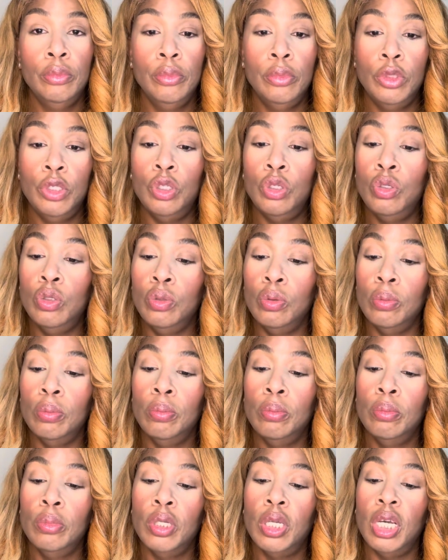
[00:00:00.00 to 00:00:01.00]
tube
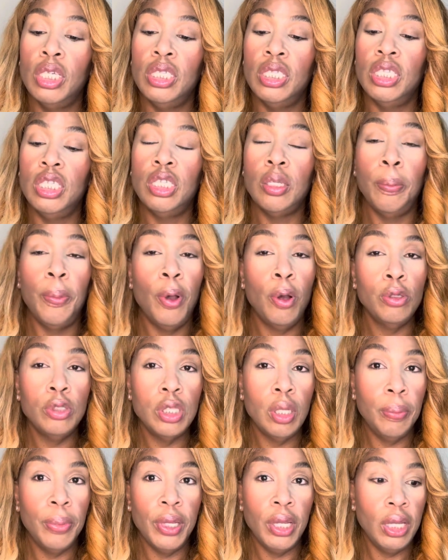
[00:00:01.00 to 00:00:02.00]
because it's supposed
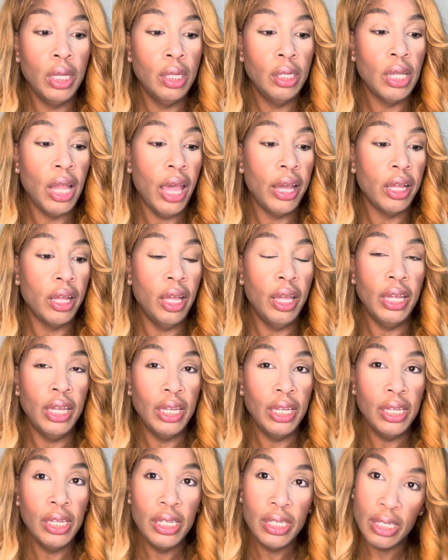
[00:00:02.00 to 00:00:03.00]
to be like an
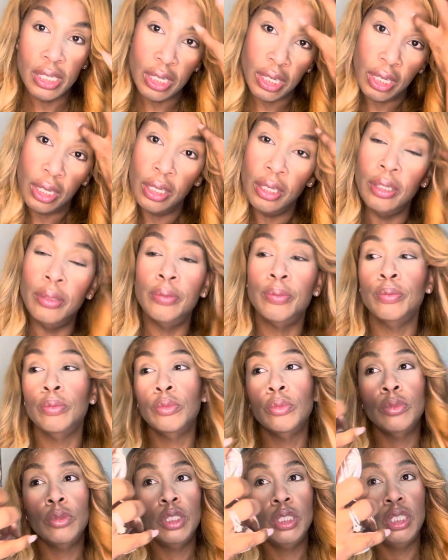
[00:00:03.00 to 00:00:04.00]
easy
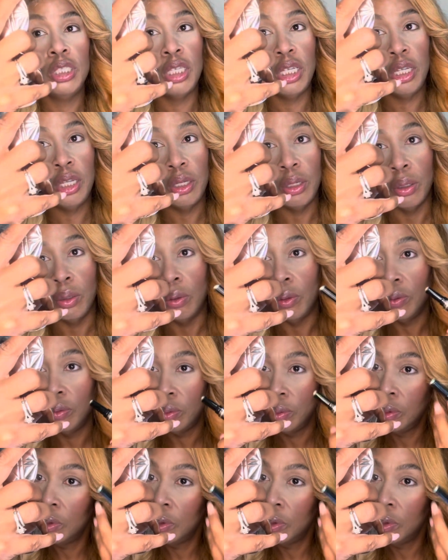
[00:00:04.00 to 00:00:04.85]
deal.